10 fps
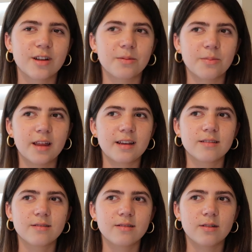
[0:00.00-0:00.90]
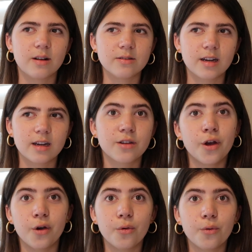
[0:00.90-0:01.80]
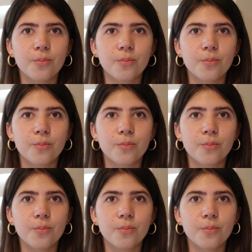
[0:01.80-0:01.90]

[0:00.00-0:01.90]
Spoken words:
That would be like, two.